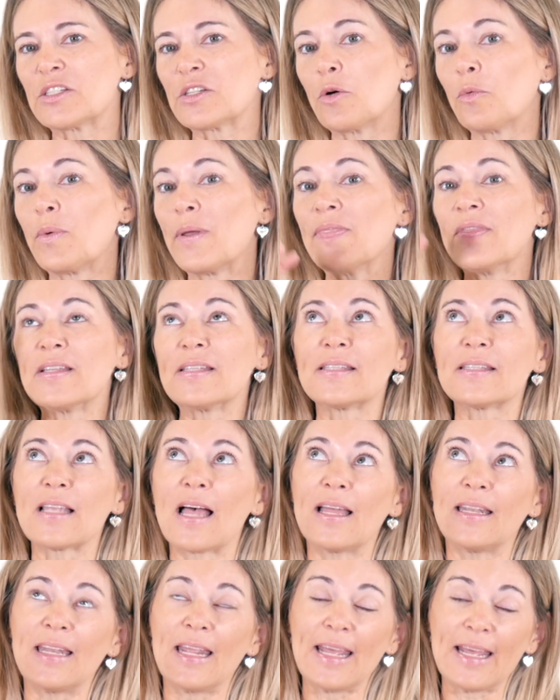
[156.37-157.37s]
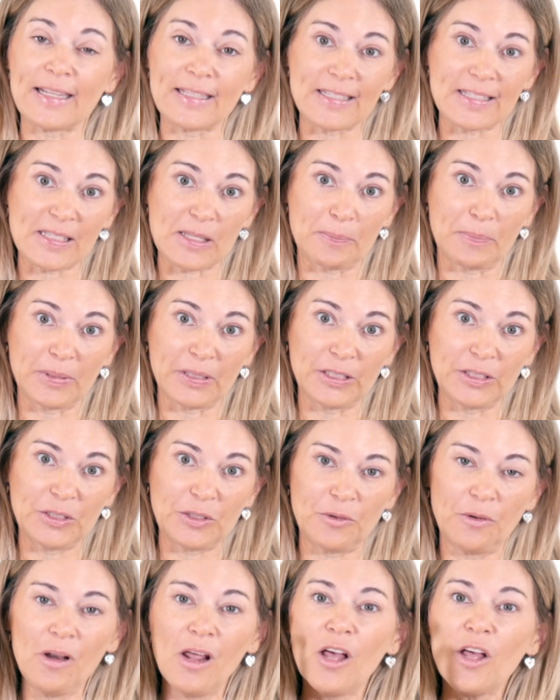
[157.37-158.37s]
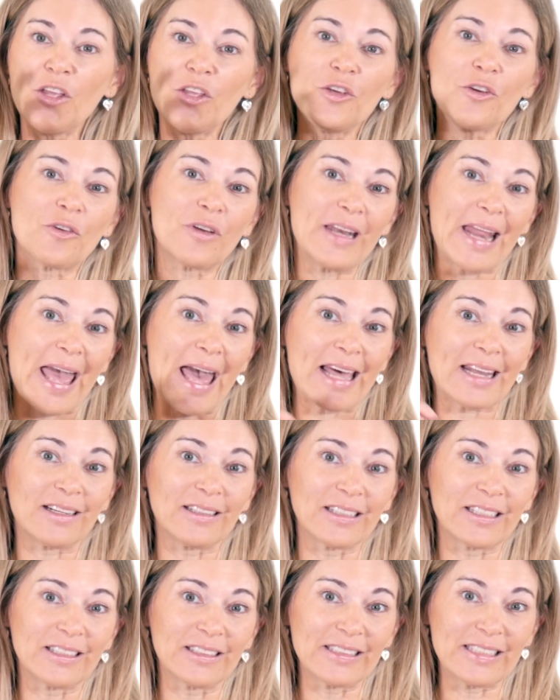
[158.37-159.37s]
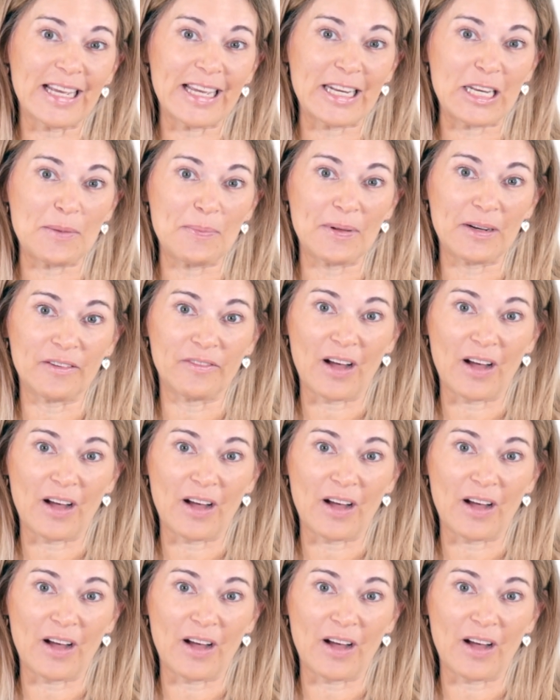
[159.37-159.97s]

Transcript: So when the sun hits the balloon, you can add a little tiny bit of